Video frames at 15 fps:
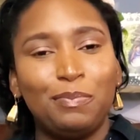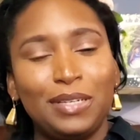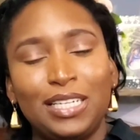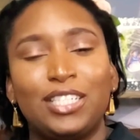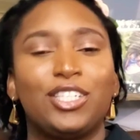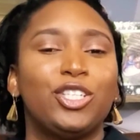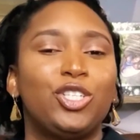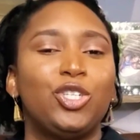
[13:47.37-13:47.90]

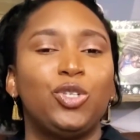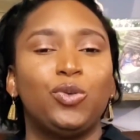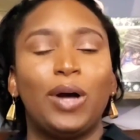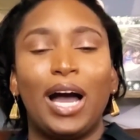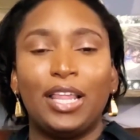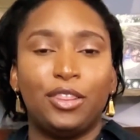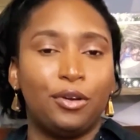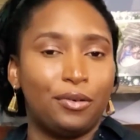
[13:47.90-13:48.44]
person to you
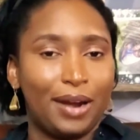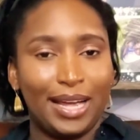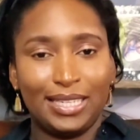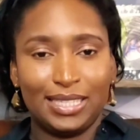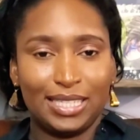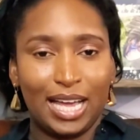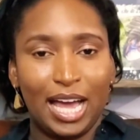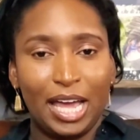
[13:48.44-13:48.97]
at the
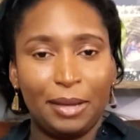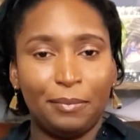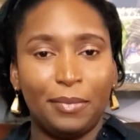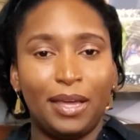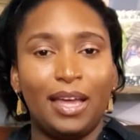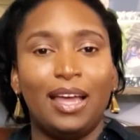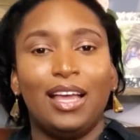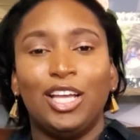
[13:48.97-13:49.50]
right time.